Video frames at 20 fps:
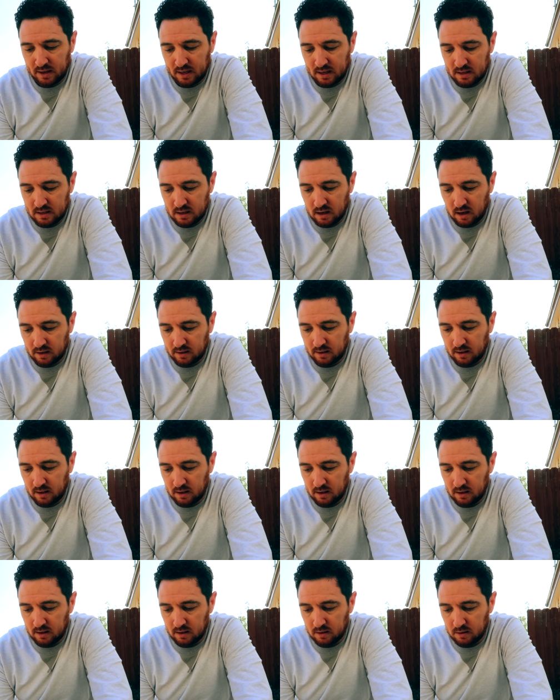I can knock
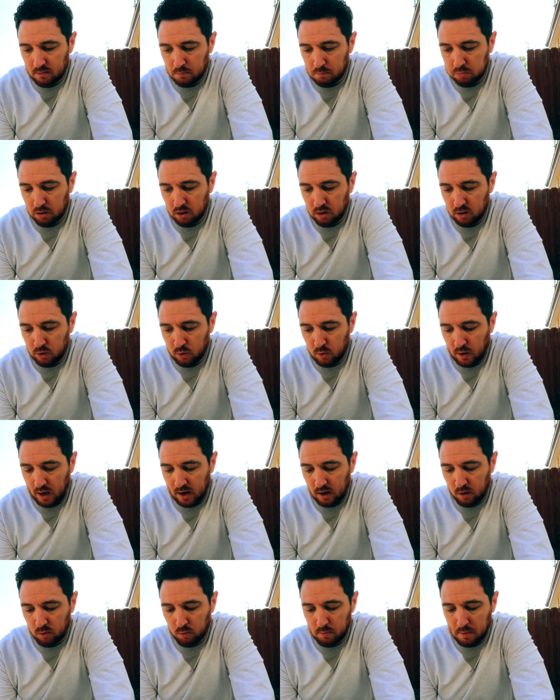Blue
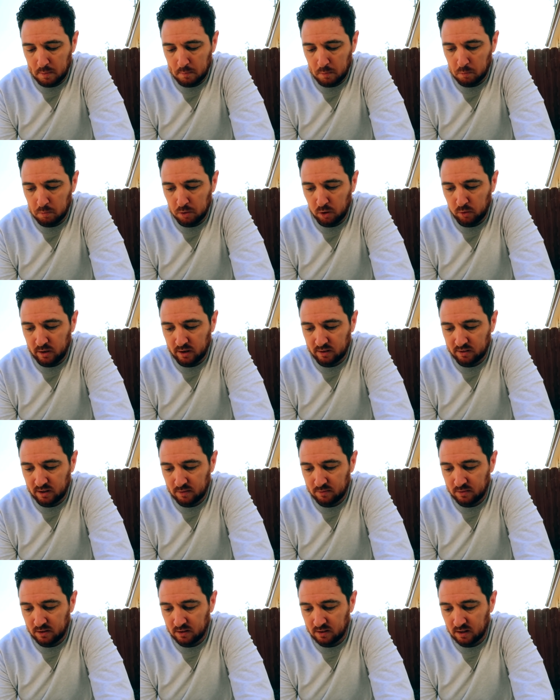out, remember Blue does
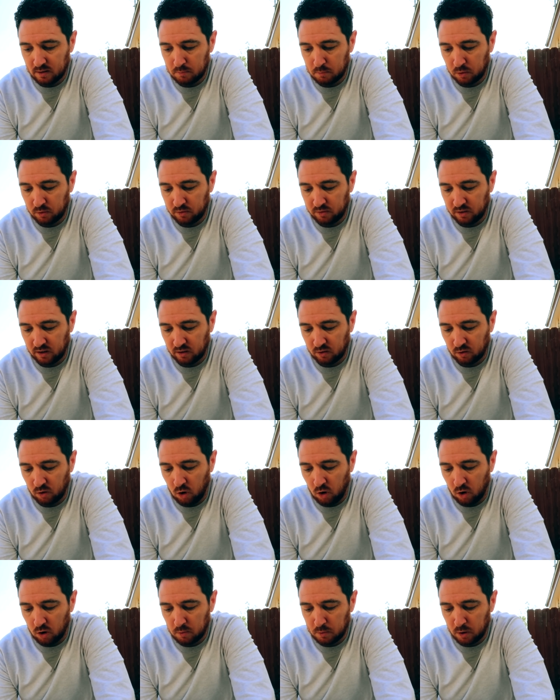have the 10%
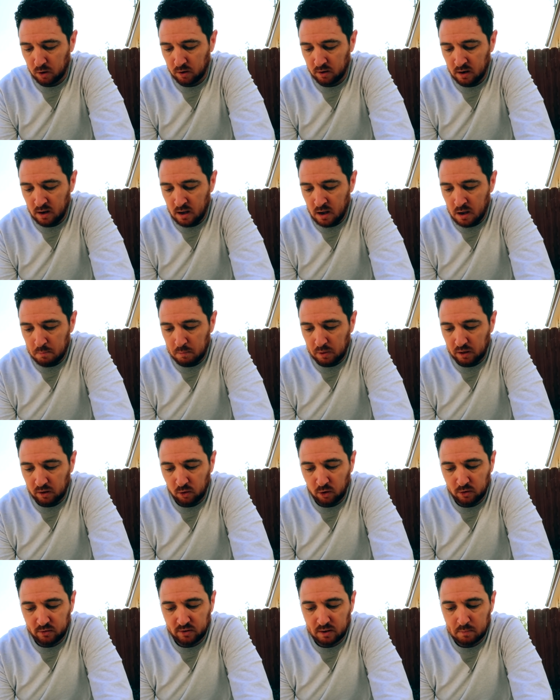armor, but it
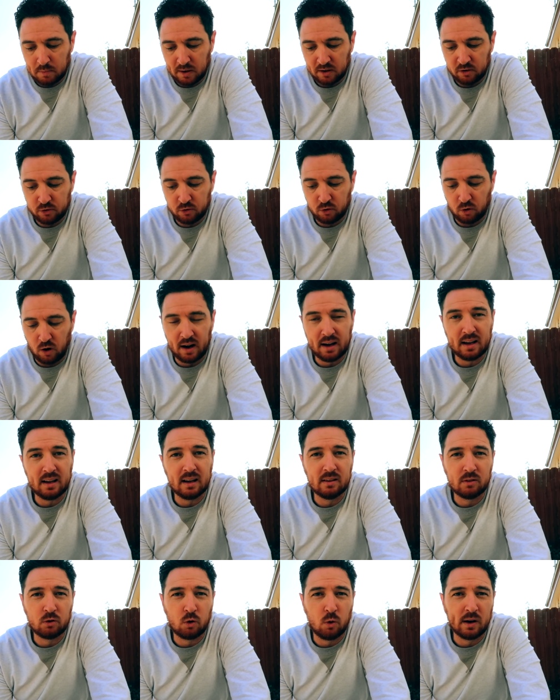looks like my
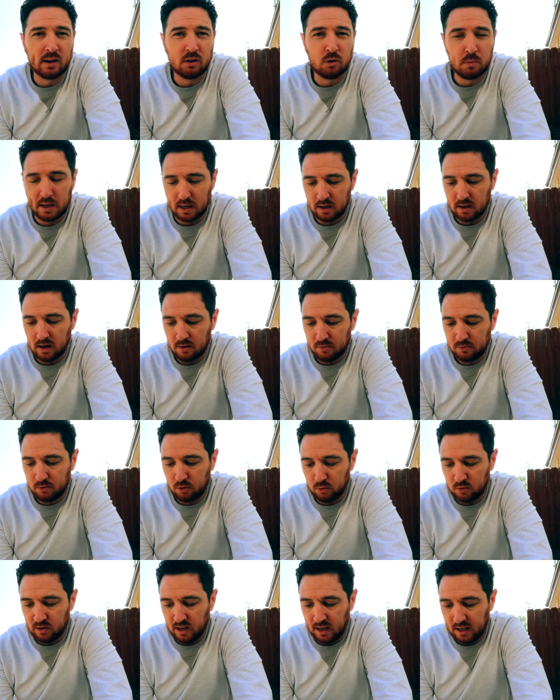strike is going to be
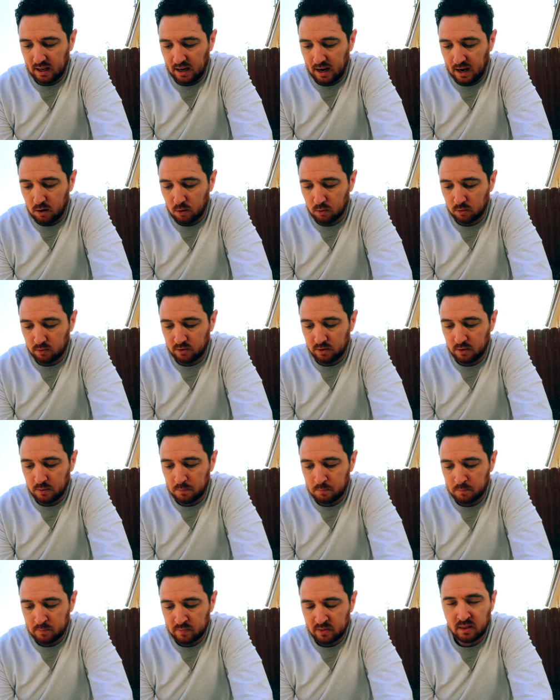enough to take it out.
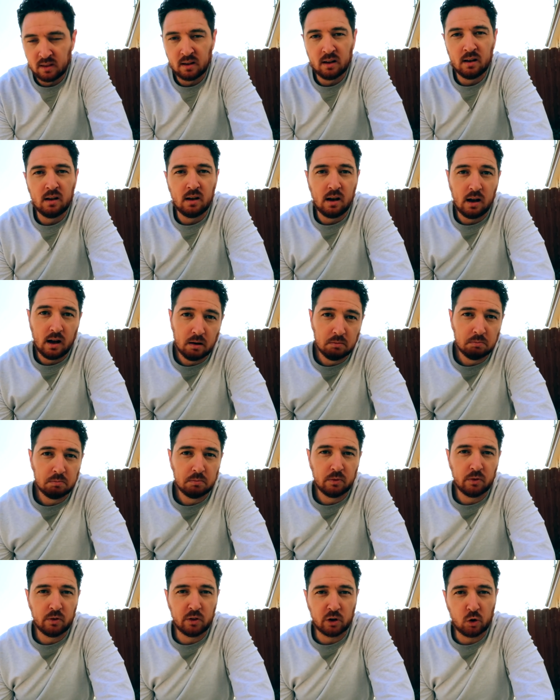
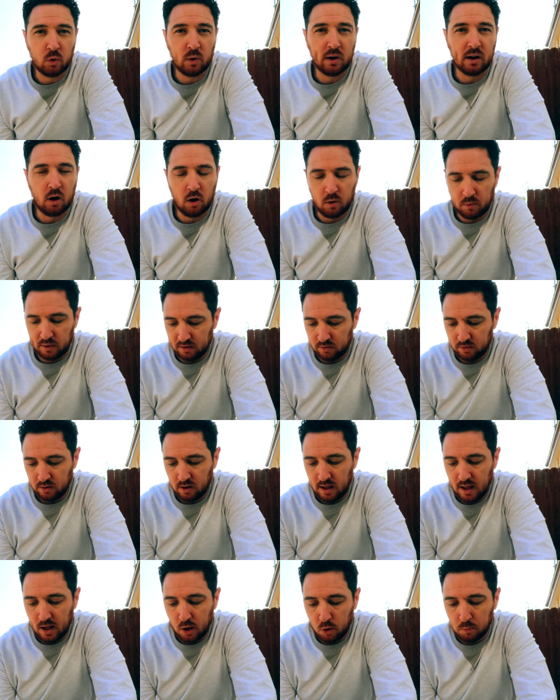The crit always
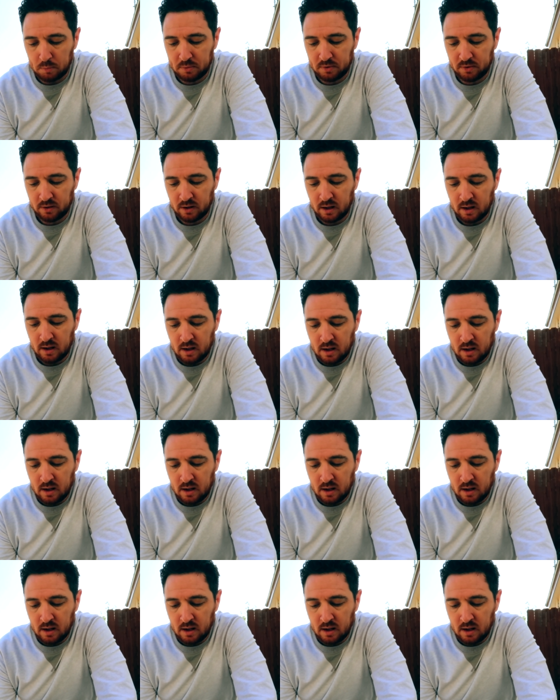helps.